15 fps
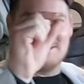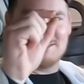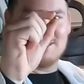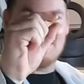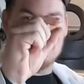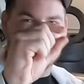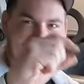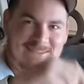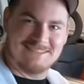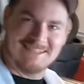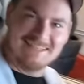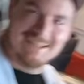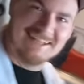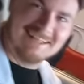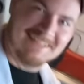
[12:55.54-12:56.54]
this close. Do
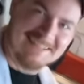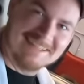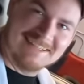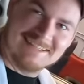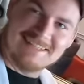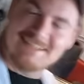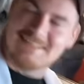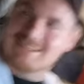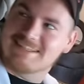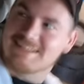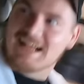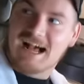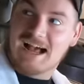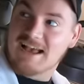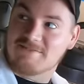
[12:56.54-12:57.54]
you know what the surge
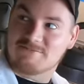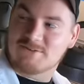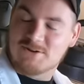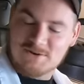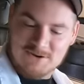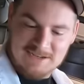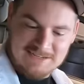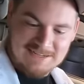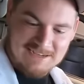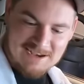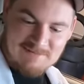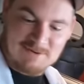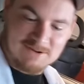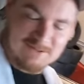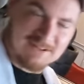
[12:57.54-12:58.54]
is? I have it no was idea.
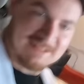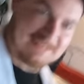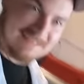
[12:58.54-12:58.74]
unhappy.